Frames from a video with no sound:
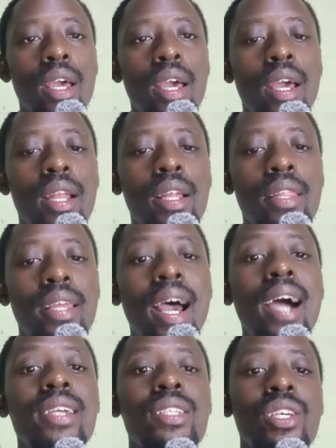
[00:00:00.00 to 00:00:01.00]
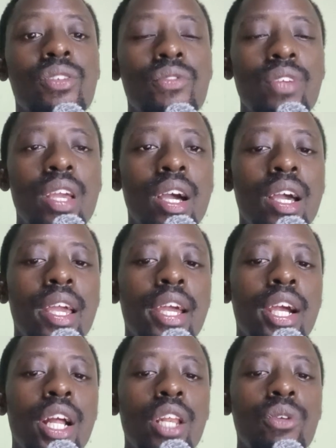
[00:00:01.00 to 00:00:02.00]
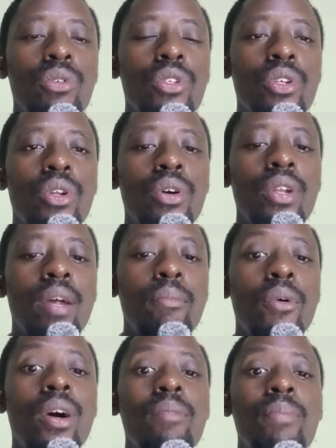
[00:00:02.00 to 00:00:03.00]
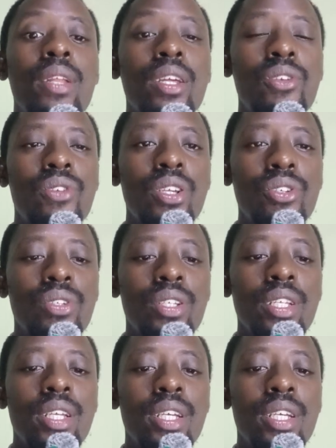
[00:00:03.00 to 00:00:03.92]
and the actus rea include, number one, penetration,